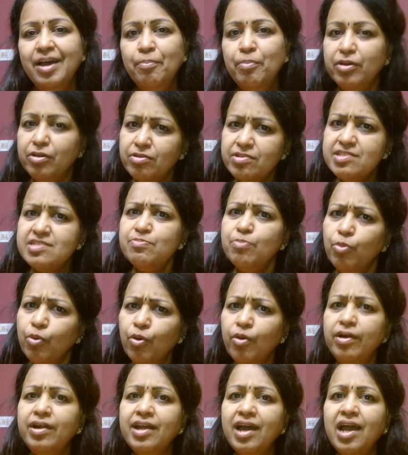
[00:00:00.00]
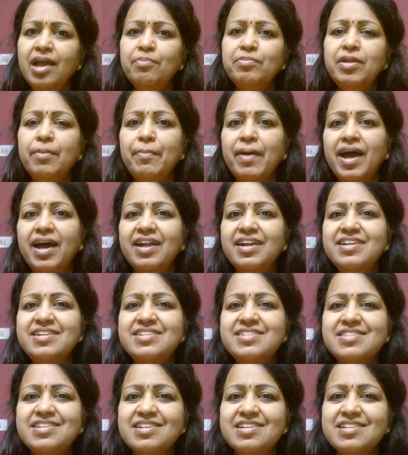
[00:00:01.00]
because more time the
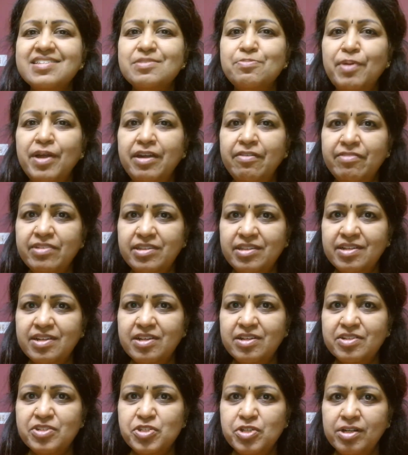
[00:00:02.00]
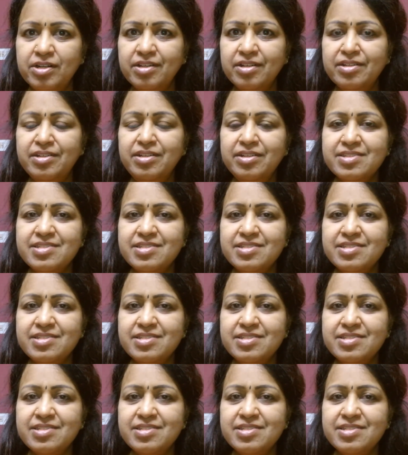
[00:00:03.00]
parents spend with the children.